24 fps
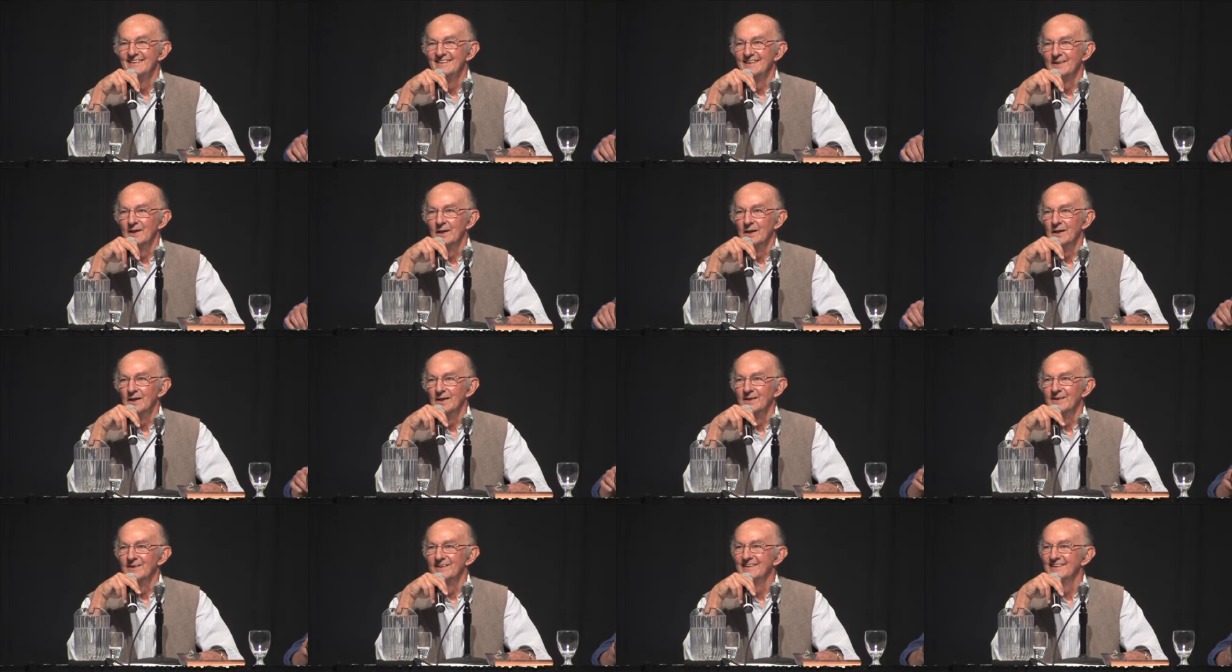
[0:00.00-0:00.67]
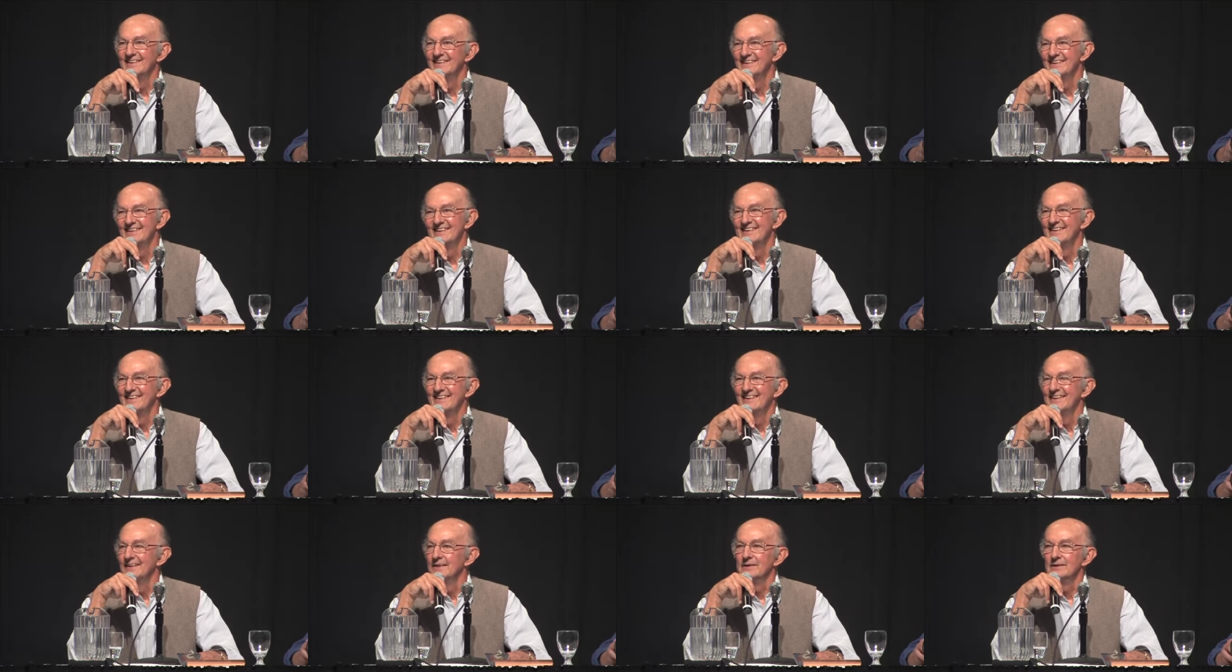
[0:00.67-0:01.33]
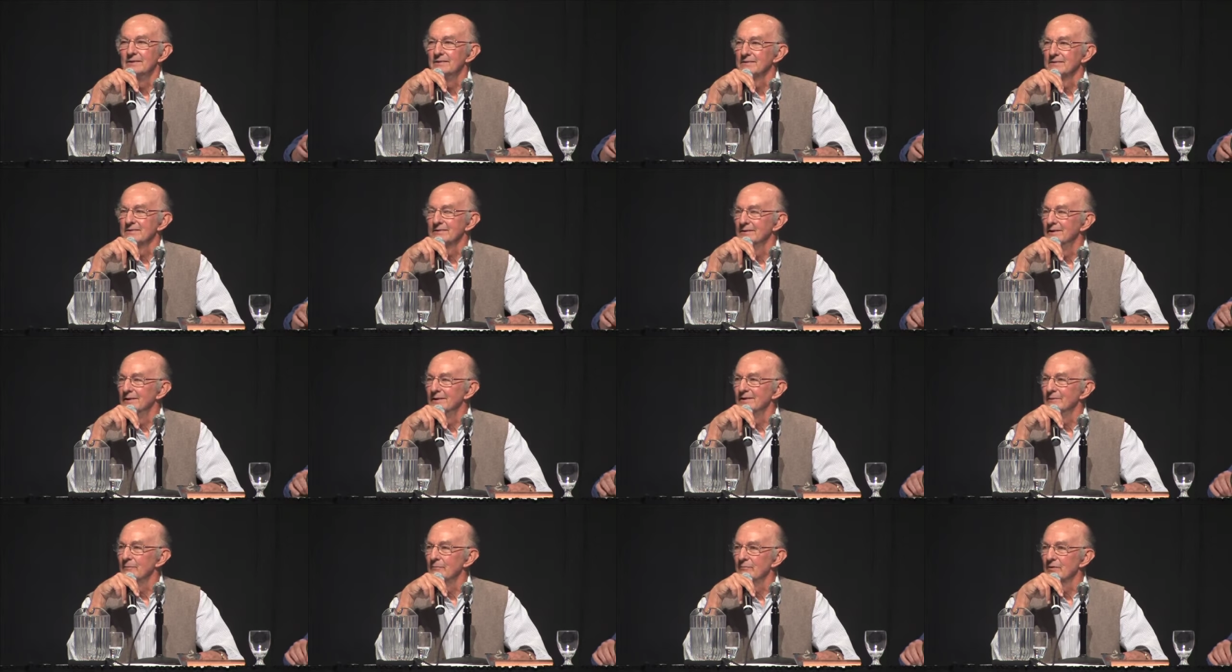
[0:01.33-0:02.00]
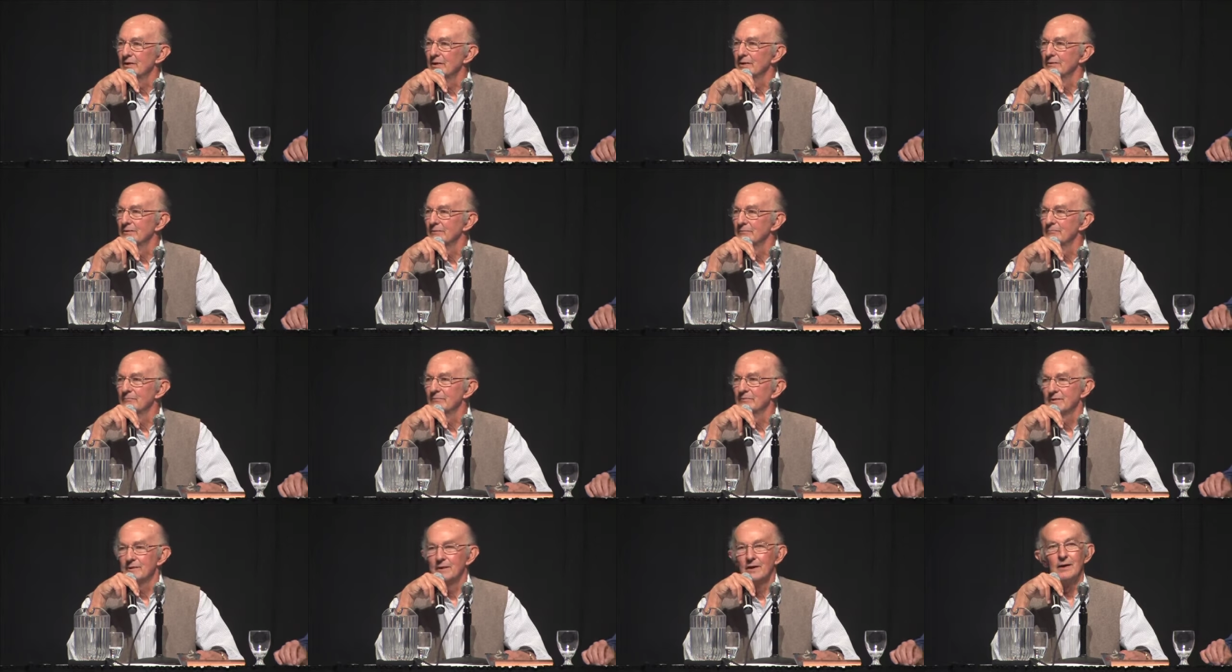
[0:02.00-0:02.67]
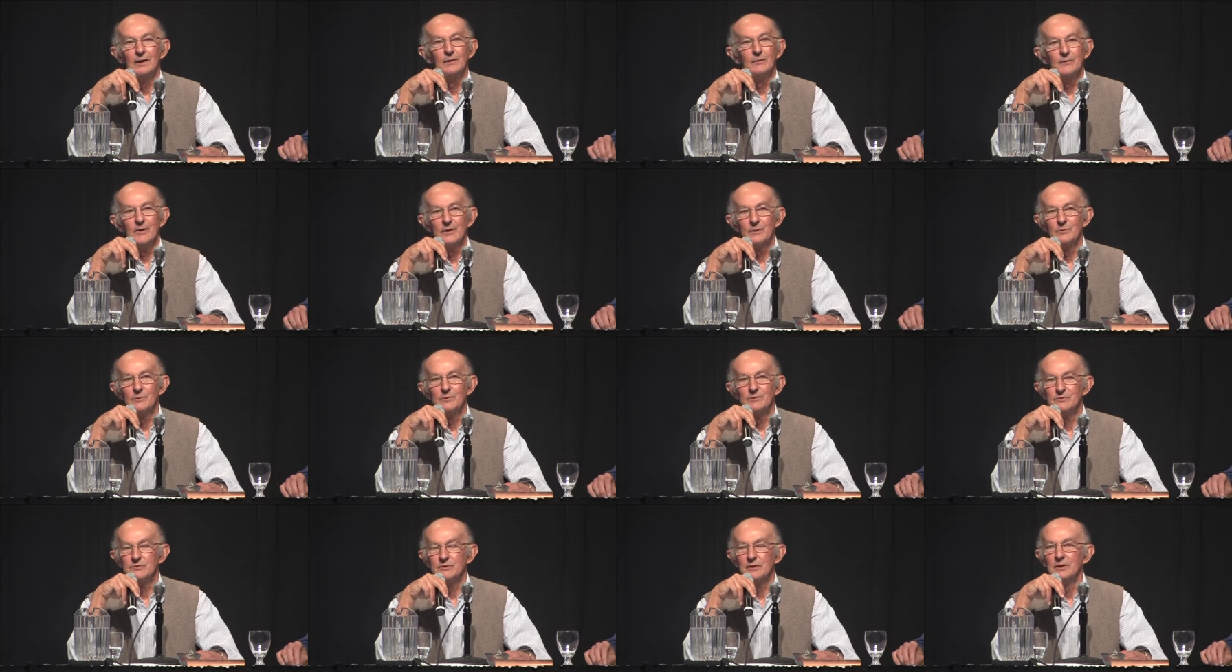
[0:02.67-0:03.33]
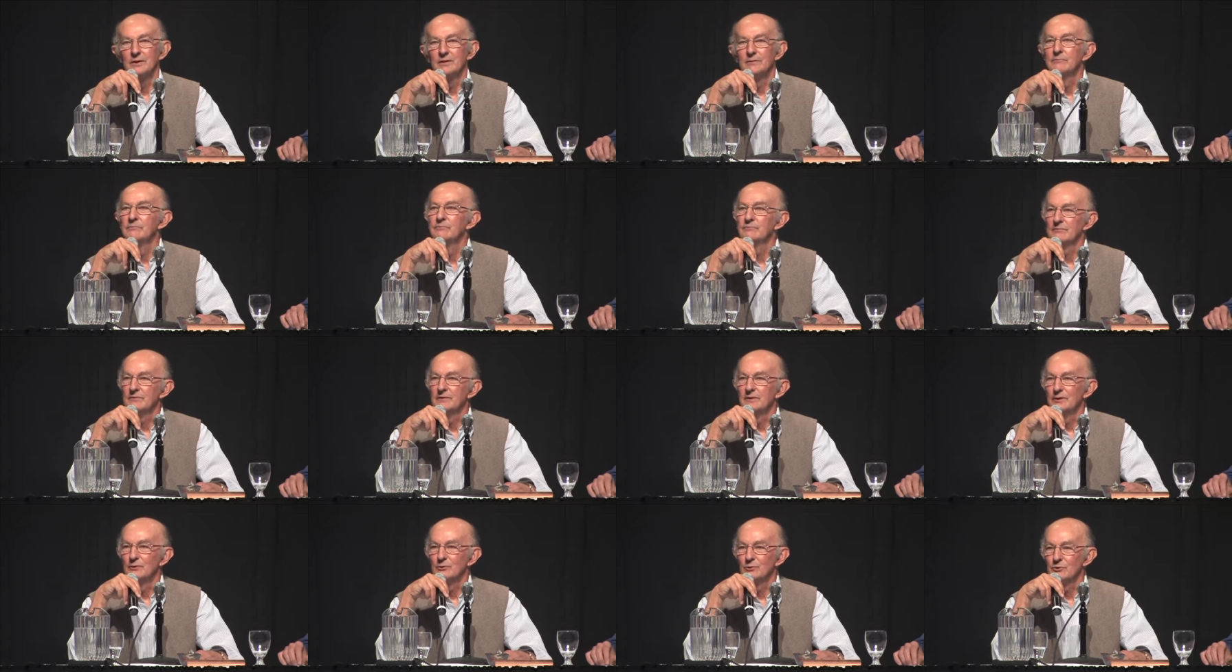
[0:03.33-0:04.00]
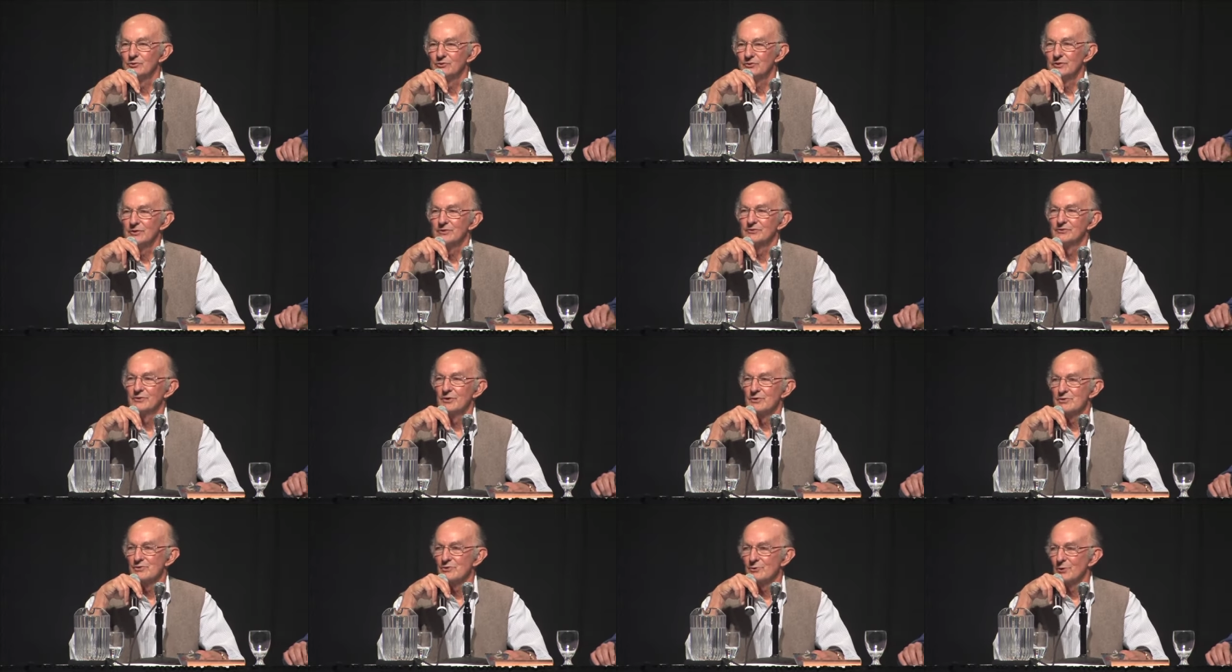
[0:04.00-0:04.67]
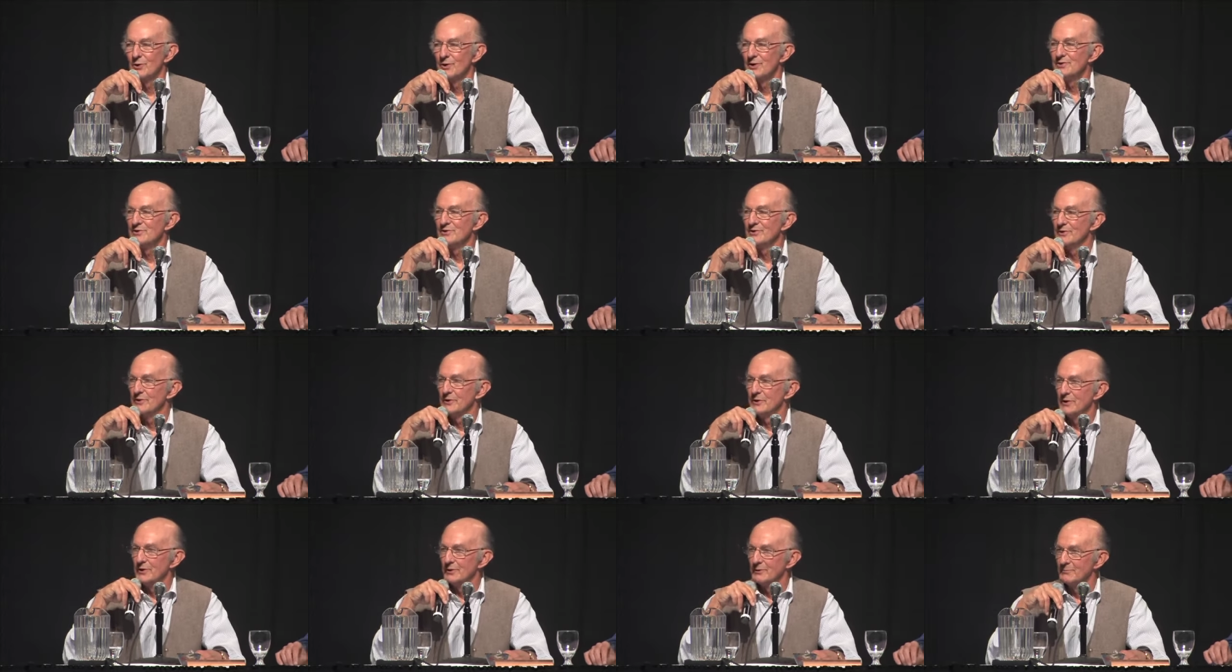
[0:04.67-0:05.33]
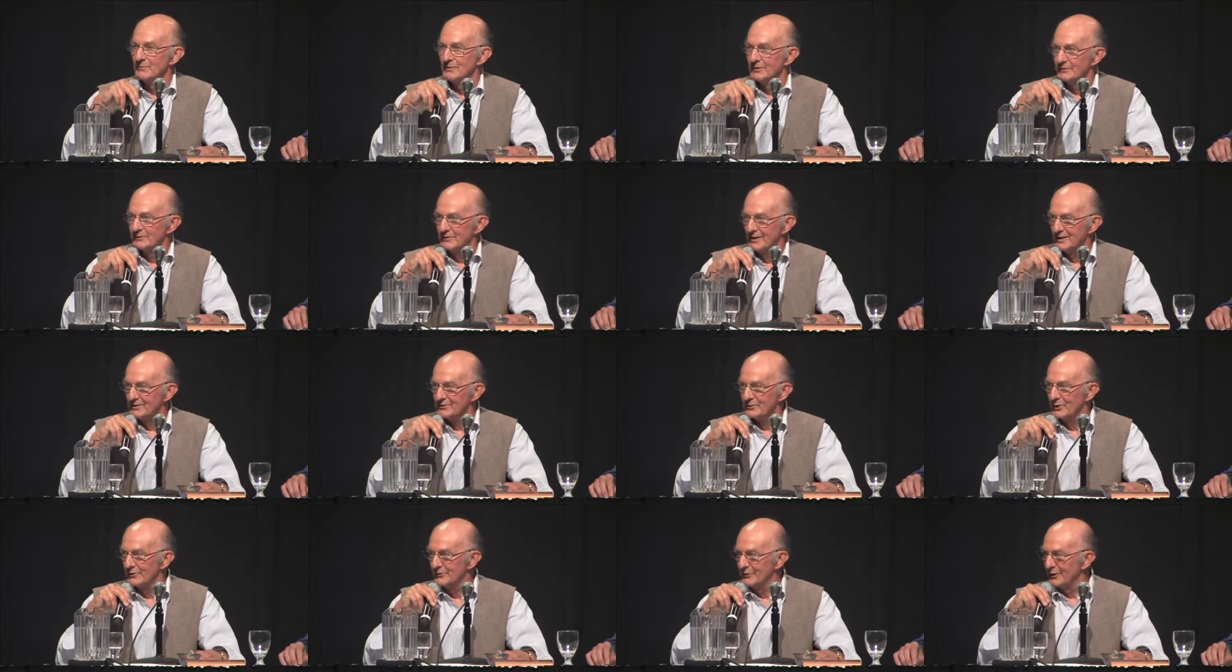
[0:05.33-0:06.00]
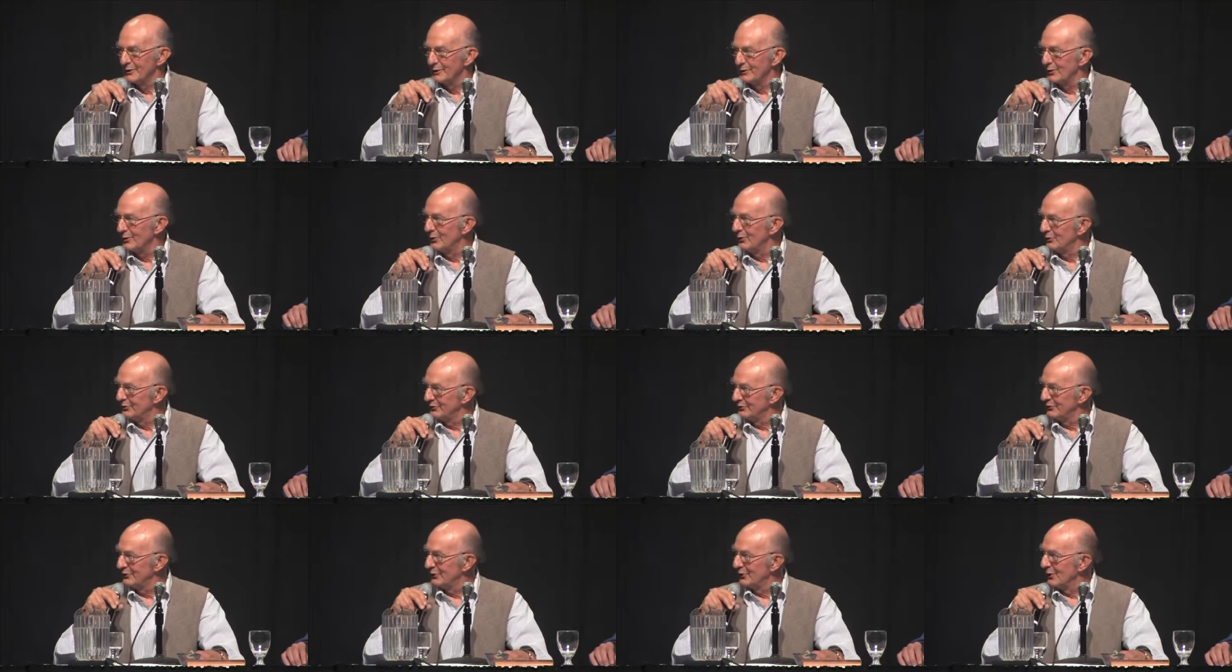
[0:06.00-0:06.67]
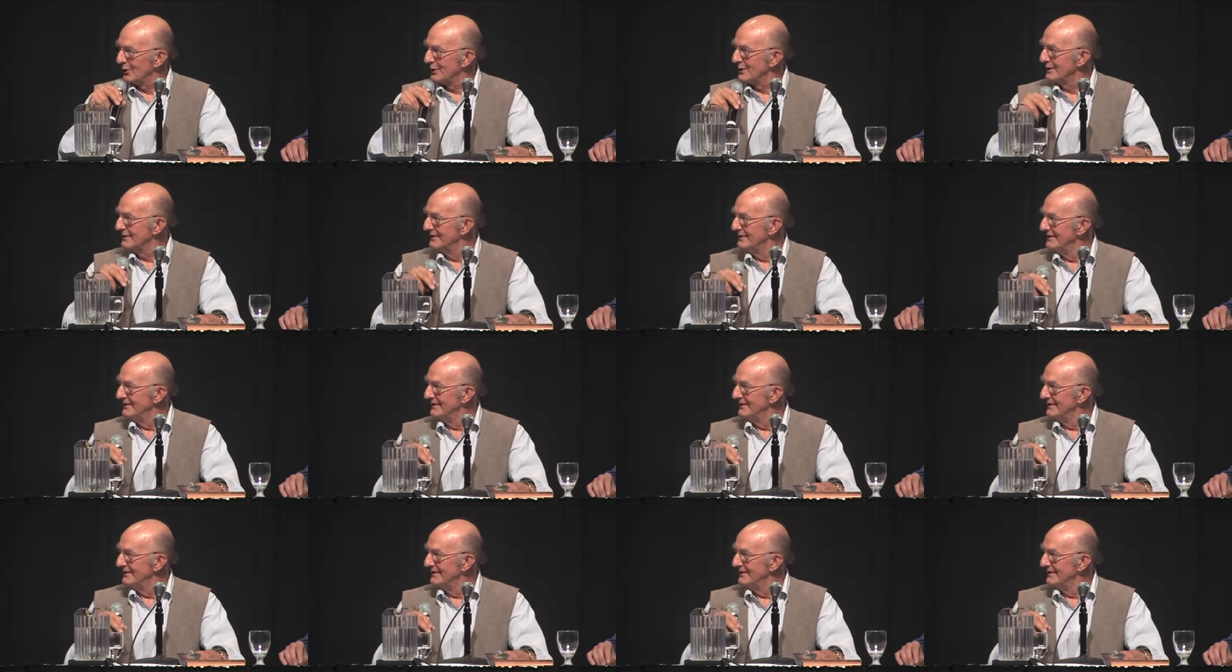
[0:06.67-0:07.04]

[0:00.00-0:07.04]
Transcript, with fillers: Uh, it, uh, that, that was an interesting situation there, but that's another whole story.